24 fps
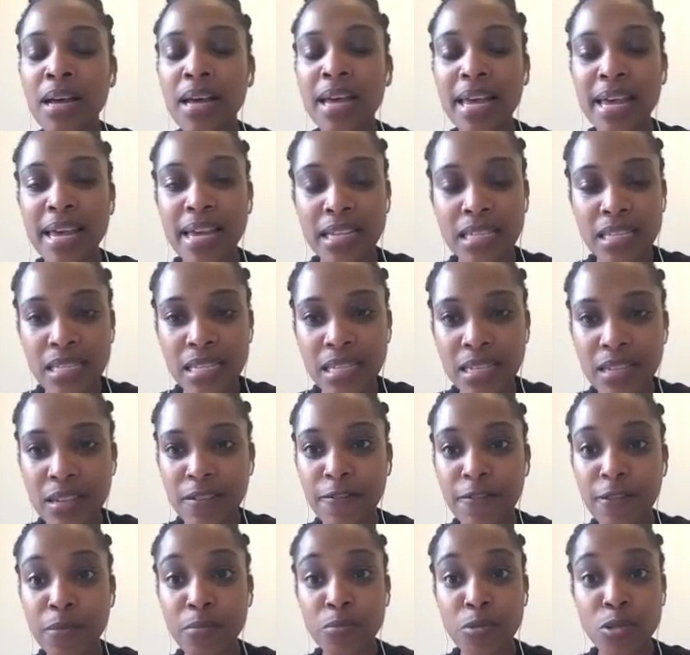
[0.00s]
S,
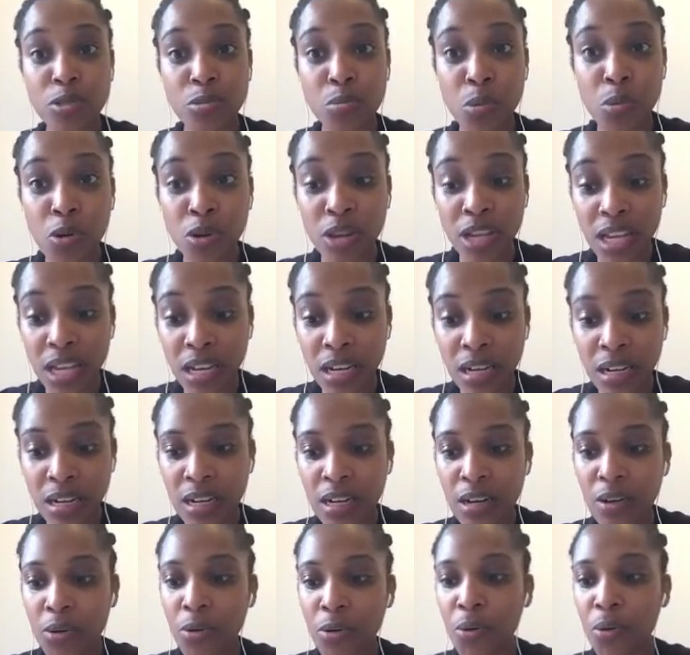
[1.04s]
from smoking
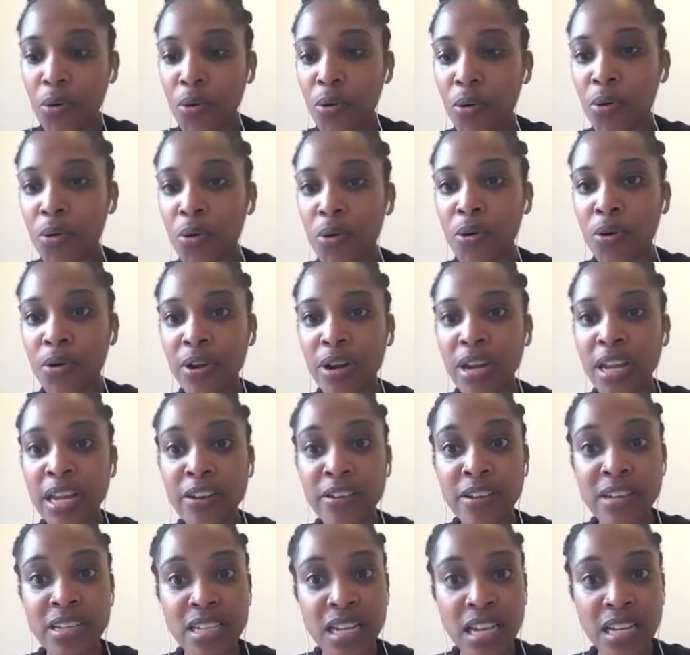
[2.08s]
or
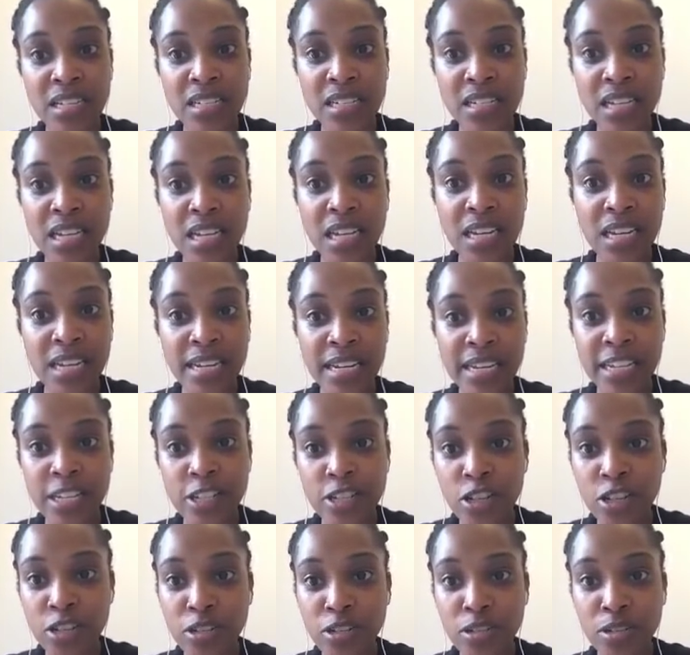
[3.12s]
irritant
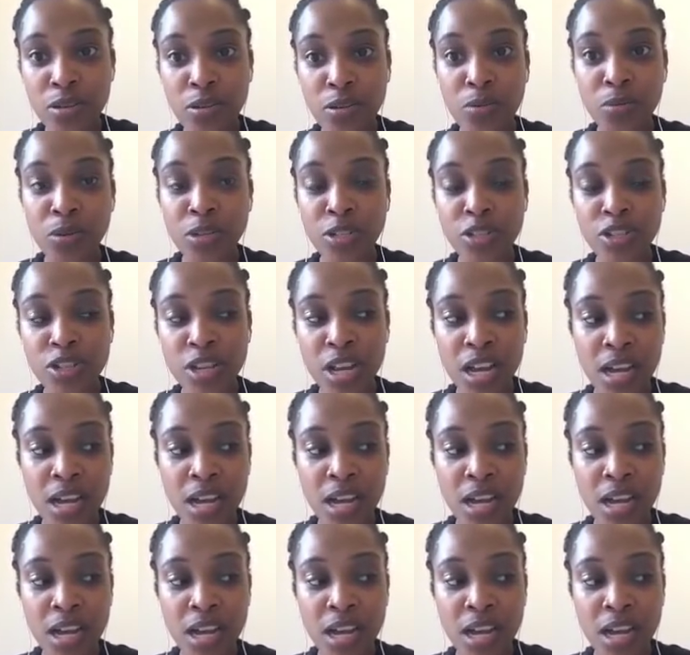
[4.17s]
inhalations, which